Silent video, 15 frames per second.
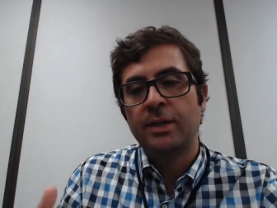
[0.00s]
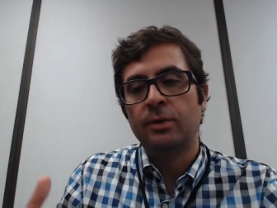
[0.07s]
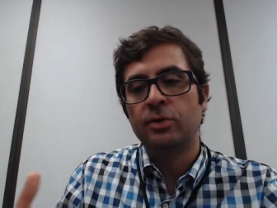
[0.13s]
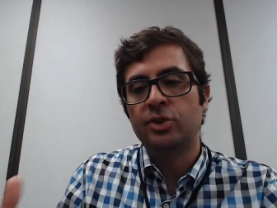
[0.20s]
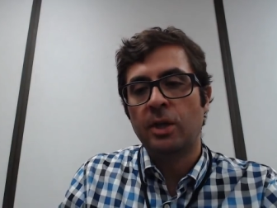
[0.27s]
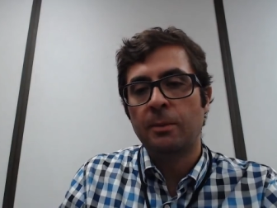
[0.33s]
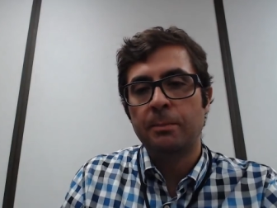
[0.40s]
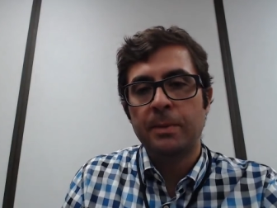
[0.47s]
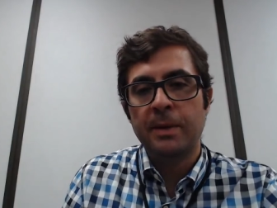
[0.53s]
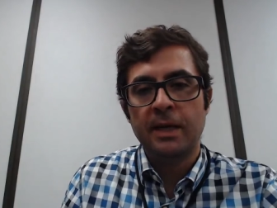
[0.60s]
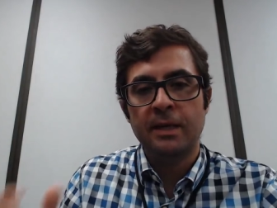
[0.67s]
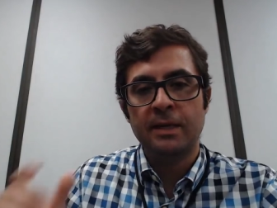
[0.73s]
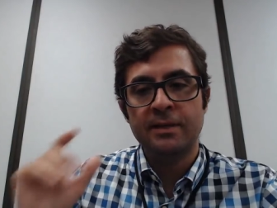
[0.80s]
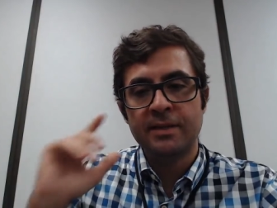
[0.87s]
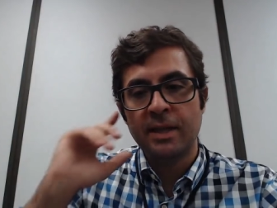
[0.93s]
jump
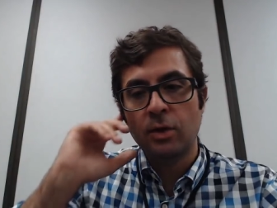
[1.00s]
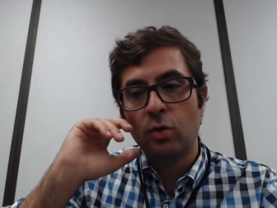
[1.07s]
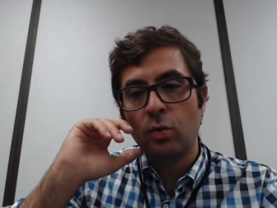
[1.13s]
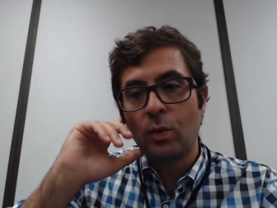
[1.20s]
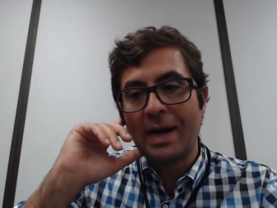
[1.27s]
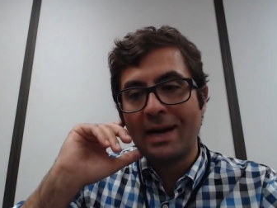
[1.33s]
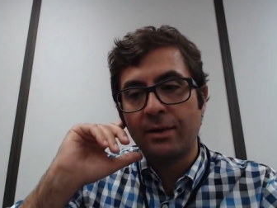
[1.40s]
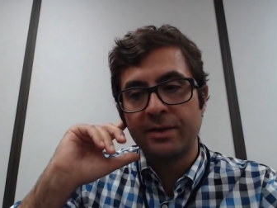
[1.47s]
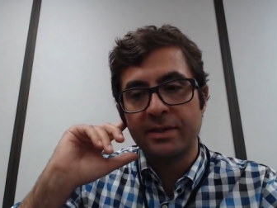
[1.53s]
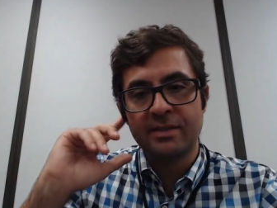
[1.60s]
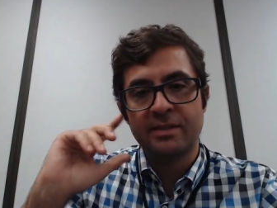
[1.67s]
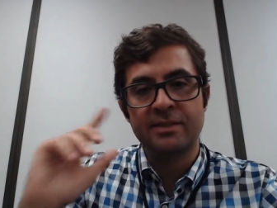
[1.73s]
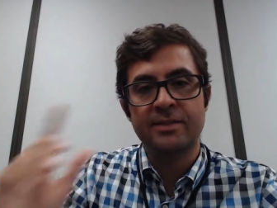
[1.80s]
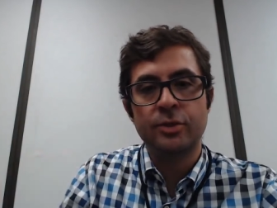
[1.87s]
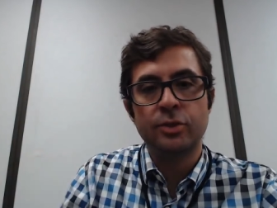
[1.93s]
in and say, oh wow, this
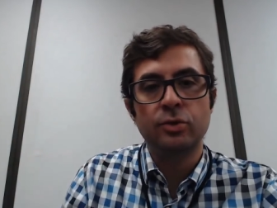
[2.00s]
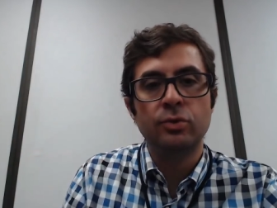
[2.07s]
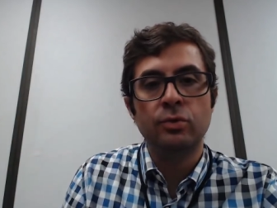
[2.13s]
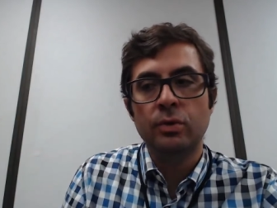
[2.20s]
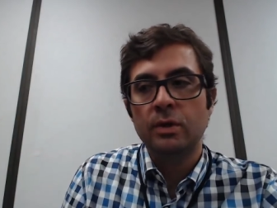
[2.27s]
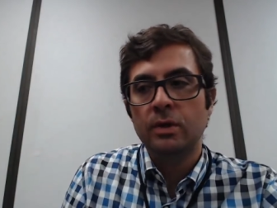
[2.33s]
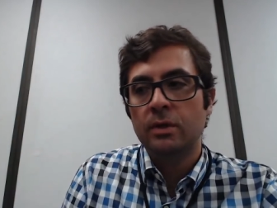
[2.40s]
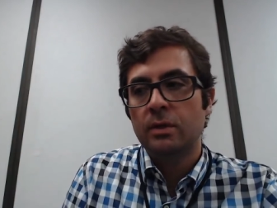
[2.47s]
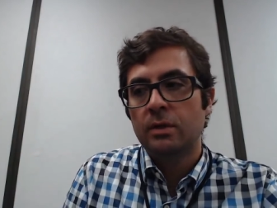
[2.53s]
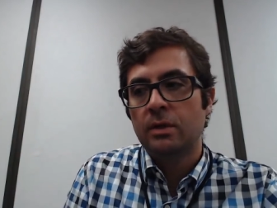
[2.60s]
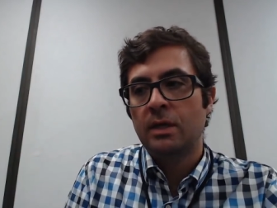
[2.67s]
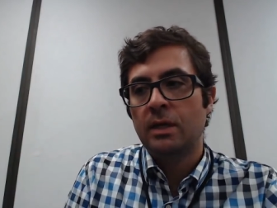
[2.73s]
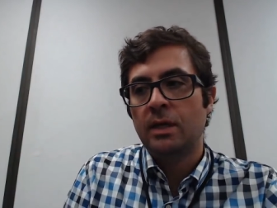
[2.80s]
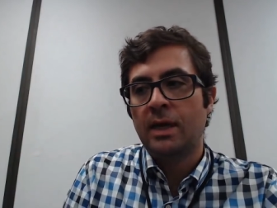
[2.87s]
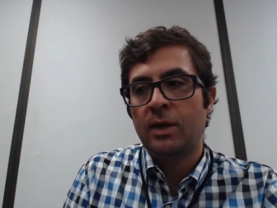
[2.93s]
is due,
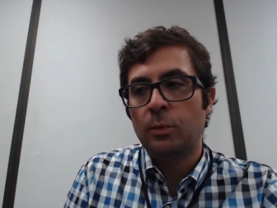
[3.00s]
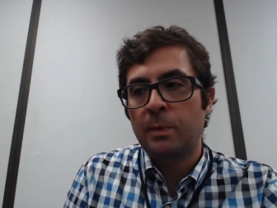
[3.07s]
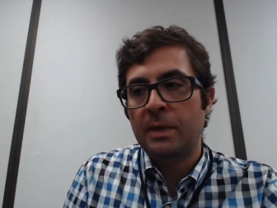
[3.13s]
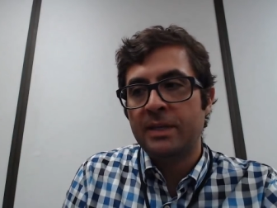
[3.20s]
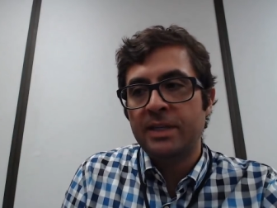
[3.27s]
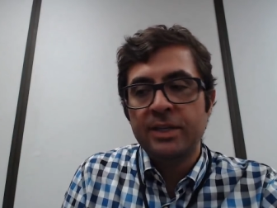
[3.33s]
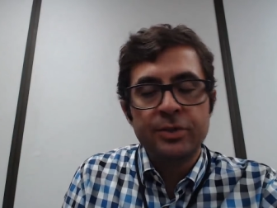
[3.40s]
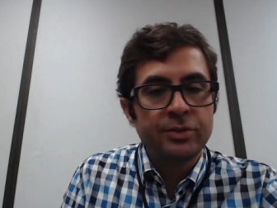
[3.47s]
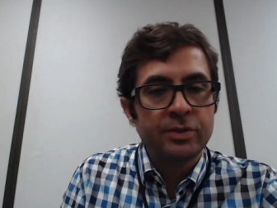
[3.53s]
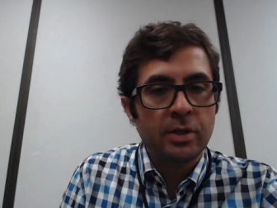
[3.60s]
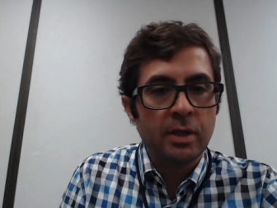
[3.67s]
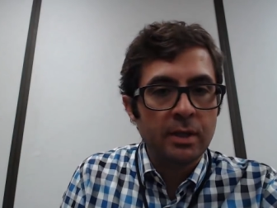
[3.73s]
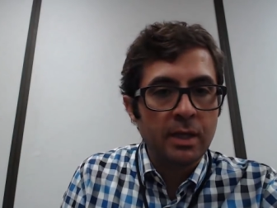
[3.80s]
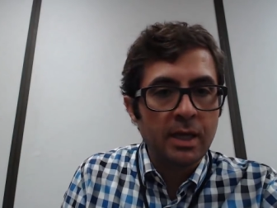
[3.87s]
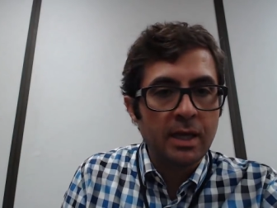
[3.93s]
I hope my teacher's
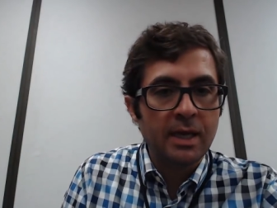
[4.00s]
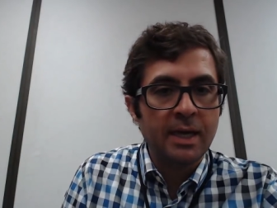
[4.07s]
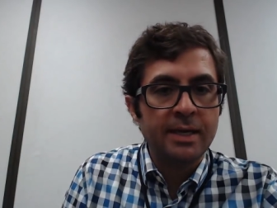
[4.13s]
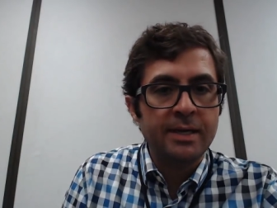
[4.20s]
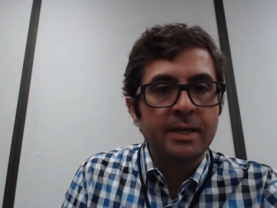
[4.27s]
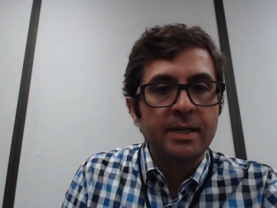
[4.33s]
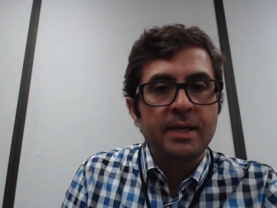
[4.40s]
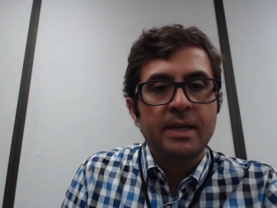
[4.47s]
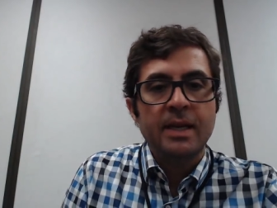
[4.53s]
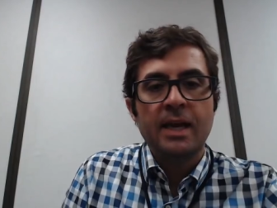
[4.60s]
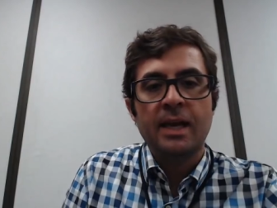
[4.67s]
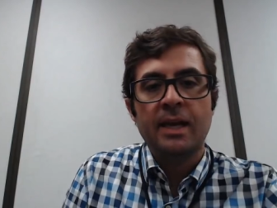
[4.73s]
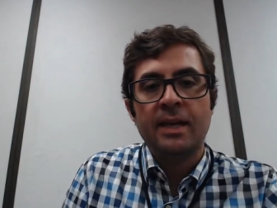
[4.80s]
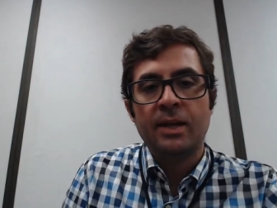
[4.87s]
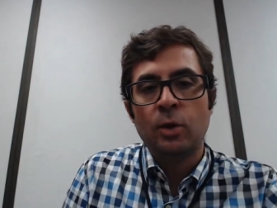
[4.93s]
online
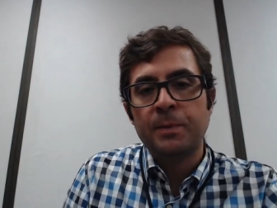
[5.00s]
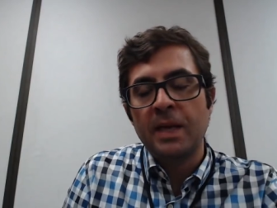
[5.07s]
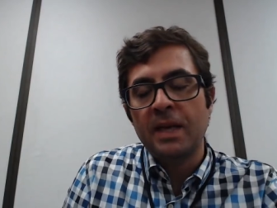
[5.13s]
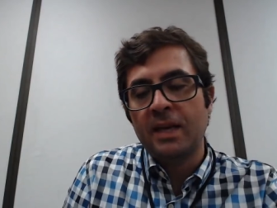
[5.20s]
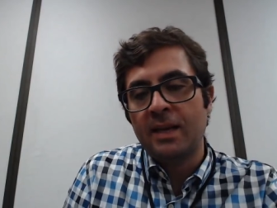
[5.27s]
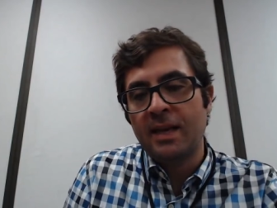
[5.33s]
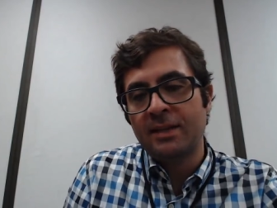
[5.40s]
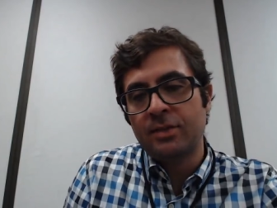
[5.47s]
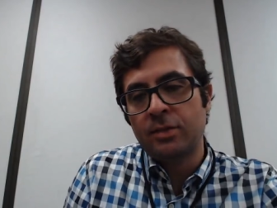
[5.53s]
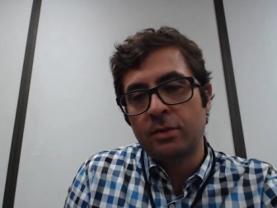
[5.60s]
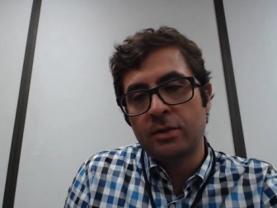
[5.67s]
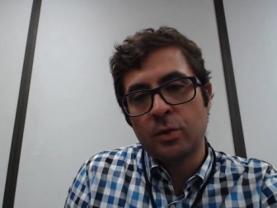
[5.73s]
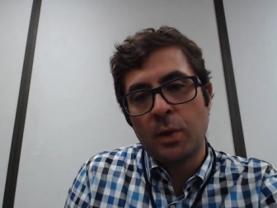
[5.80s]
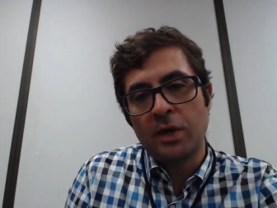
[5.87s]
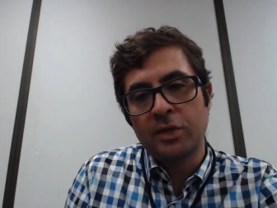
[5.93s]
and I hope they can answer
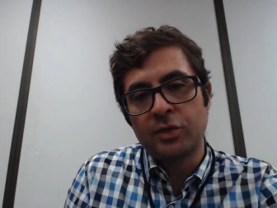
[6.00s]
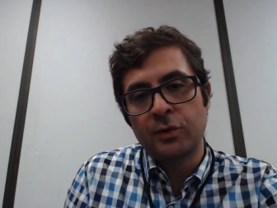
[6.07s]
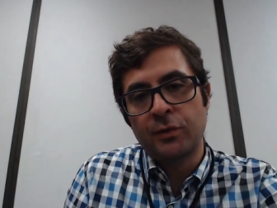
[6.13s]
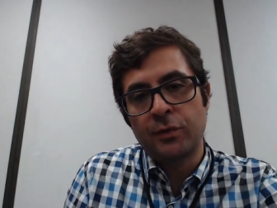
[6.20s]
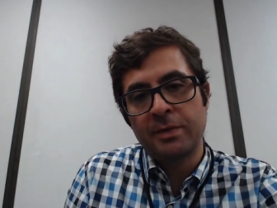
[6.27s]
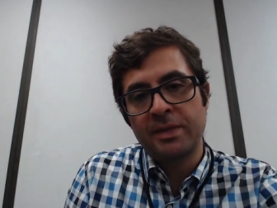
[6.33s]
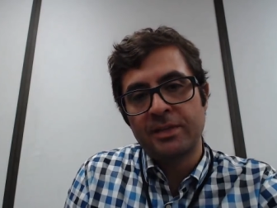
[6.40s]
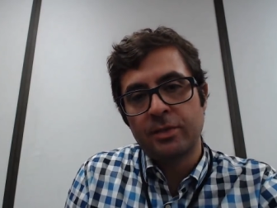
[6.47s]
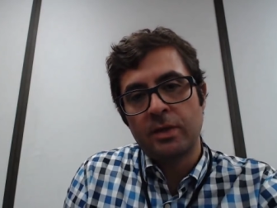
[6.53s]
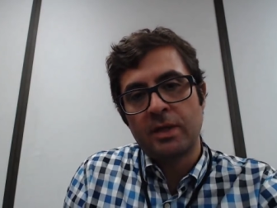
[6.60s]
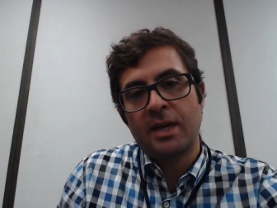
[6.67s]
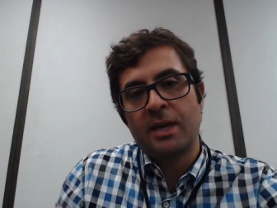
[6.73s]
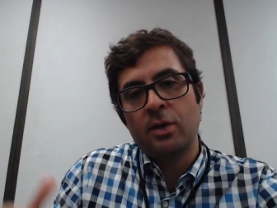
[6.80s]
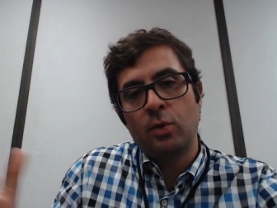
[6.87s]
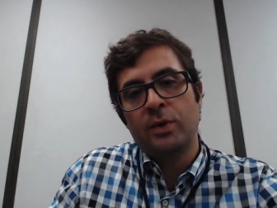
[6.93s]
this question for me so that
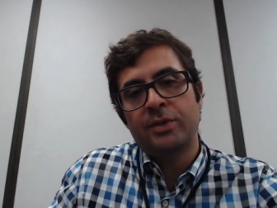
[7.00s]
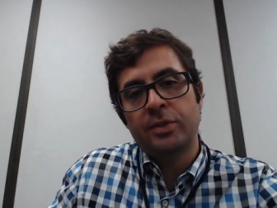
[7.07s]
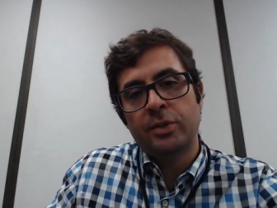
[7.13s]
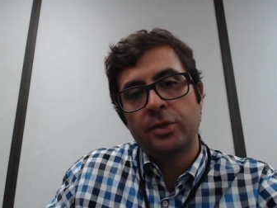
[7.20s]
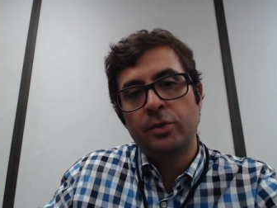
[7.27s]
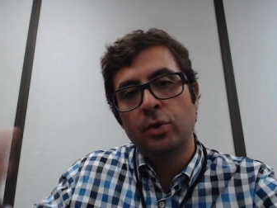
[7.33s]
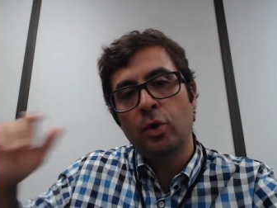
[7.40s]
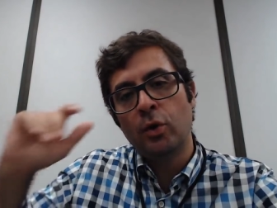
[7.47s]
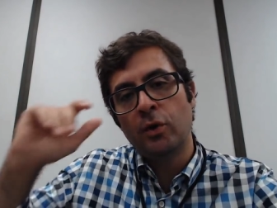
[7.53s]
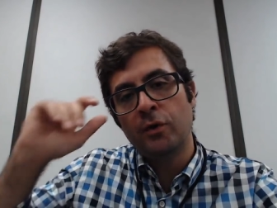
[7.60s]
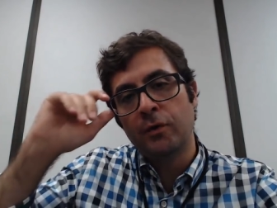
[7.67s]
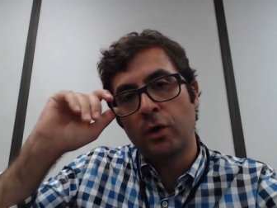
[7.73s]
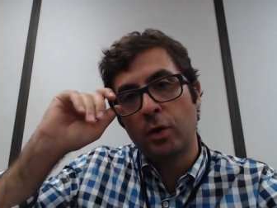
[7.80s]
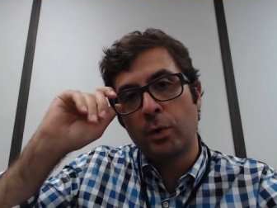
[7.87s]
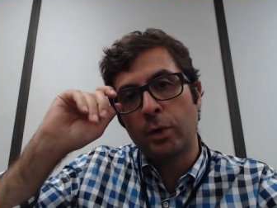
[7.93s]
I know what to do going
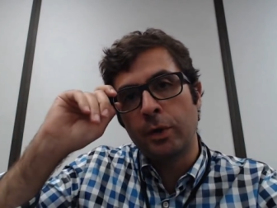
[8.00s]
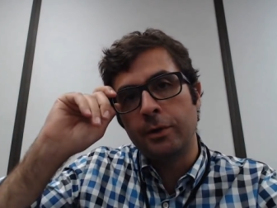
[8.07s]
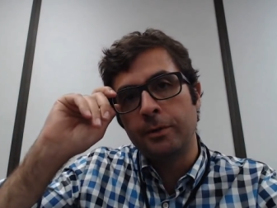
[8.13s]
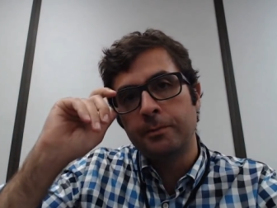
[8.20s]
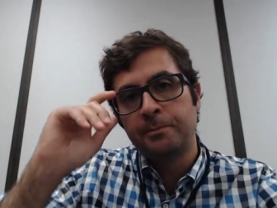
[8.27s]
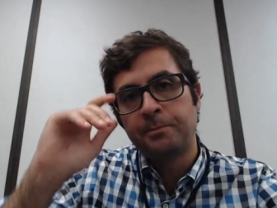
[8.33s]
forward.